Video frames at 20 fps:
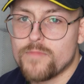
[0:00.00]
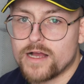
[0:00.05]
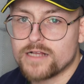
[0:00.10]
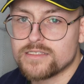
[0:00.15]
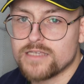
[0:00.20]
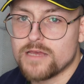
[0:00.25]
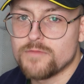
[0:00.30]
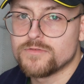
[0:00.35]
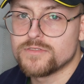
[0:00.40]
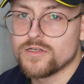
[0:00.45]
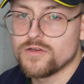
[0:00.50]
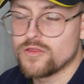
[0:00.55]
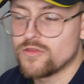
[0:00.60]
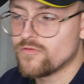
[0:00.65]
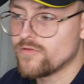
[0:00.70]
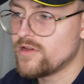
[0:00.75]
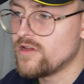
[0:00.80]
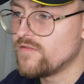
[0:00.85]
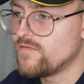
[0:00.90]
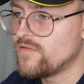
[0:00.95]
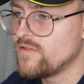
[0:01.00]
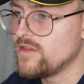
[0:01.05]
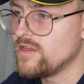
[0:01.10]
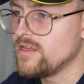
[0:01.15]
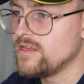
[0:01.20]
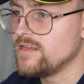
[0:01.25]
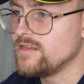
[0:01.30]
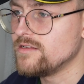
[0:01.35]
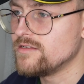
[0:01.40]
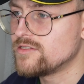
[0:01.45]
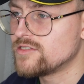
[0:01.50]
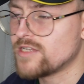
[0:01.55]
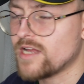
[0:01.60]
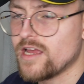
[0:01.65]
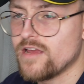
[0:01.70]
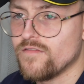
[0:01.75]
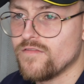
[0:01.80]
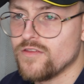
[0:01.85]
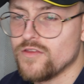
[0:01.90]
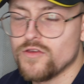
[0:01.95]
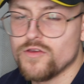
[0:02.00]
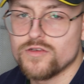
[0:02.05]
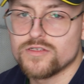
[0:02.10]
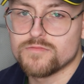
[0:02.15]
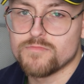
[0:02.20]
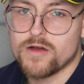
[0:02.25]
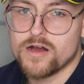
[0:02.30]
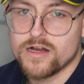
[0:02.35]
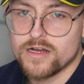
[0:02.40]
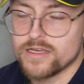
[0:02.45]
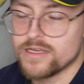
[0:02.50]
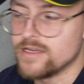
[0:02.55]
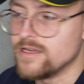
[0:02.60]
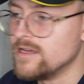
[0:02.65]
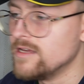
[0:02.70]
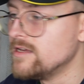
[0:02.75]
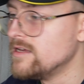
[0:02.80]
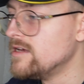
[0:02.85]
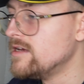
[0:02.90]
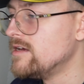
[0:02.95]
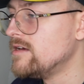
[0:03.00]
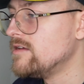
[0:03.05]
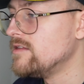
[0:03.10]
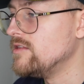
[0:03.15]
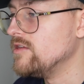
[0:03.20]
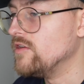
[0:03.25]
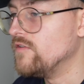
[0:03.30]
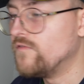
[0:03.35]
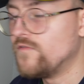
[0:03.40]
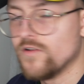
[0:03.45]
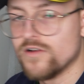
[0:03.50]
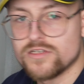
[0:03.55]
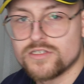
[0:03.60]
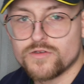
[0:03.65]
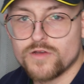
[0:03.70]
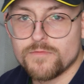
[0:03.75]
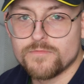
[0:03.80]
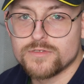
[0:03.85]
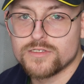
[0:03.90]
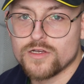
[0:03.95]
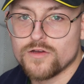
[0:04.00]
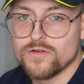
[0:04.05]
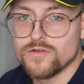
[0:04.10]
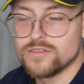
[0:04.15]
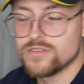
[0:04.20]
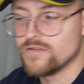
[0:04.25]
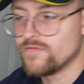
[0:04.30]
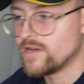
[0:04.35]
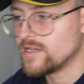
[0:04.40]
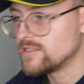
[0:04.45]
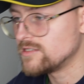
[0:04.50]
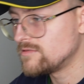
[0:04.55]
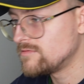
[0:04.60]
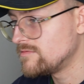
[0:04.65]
back to episode 3 of the State of the Used Market. The first 2 episodes I've had